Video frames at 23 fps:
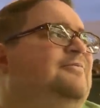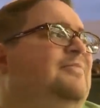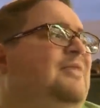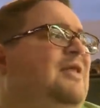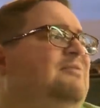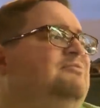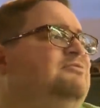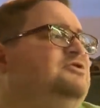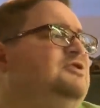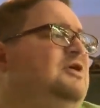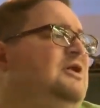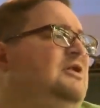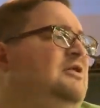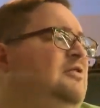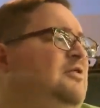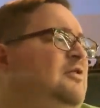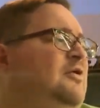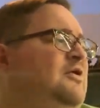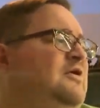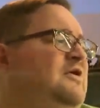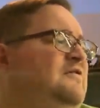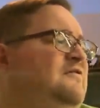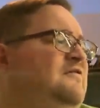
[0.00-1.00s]
I'm trying to
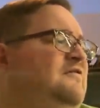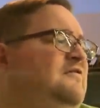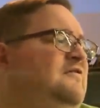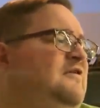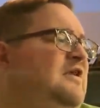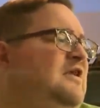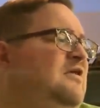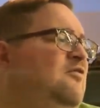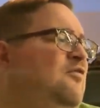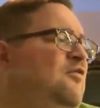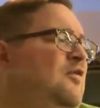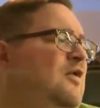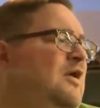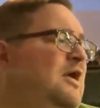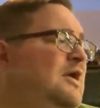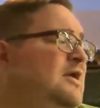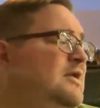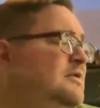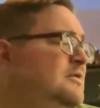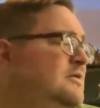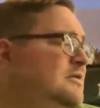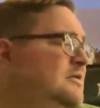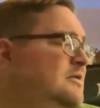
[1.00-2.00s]
look and see what